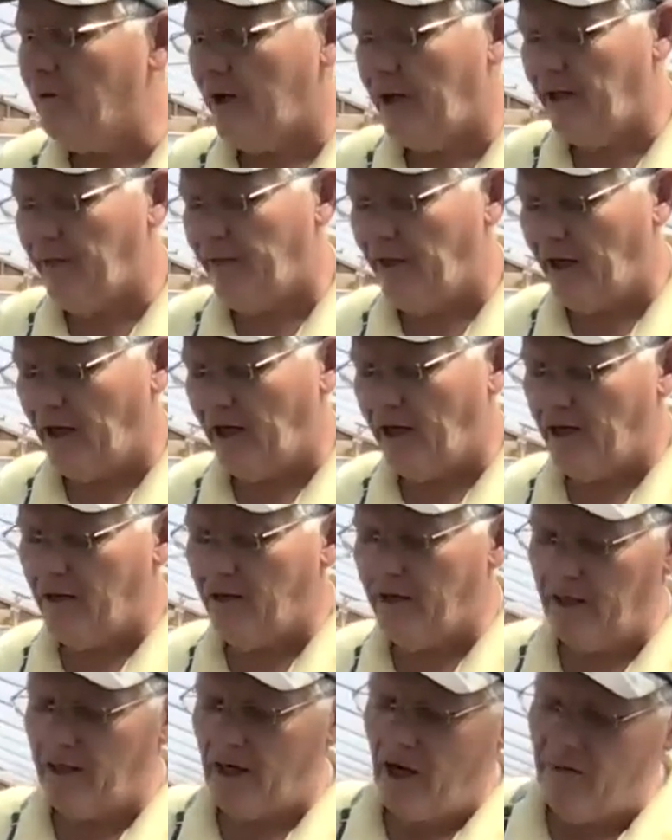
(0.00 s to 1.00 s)
one in there,
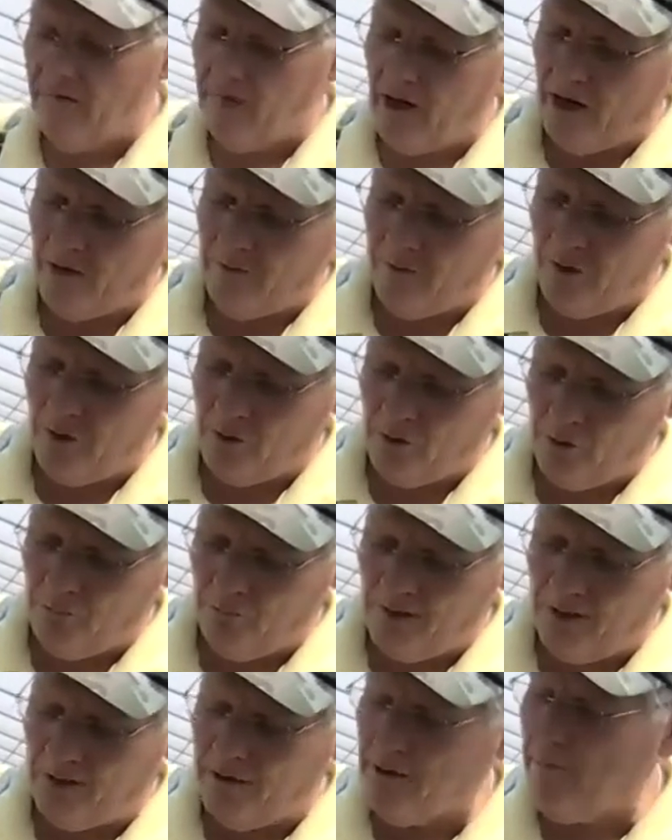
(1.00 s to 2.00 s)
and then I've got
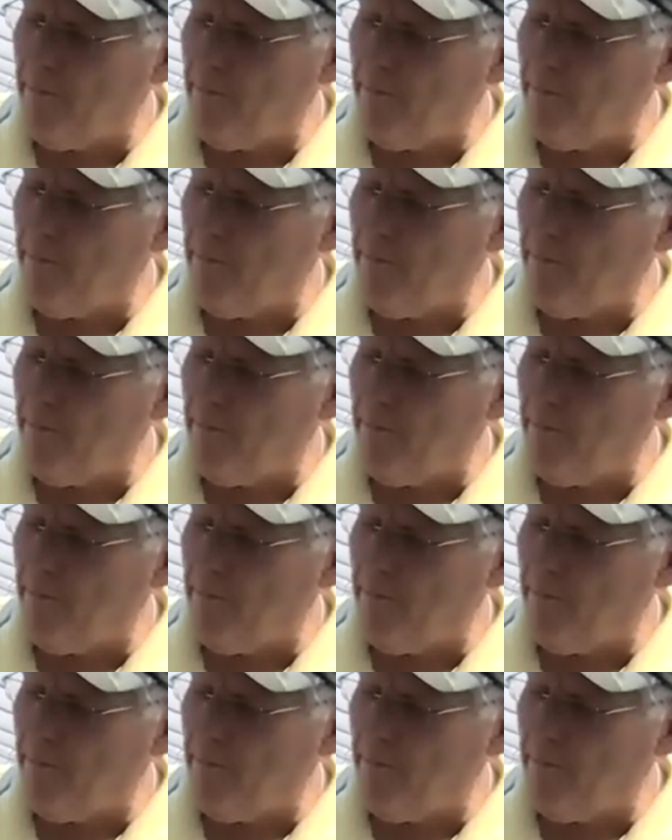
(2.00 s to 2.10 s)
room here in the